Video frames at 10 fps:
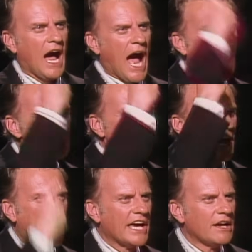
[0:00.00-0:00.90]
I'm the
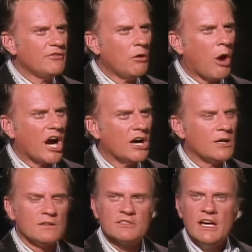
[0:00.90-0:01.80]
light of the
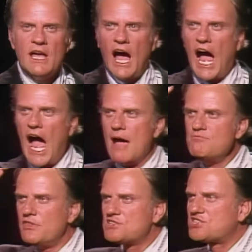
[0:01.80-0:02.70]
world.
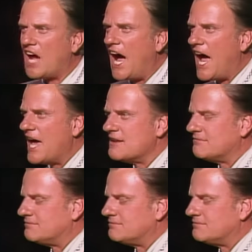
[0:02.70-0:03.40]
I'm the sign."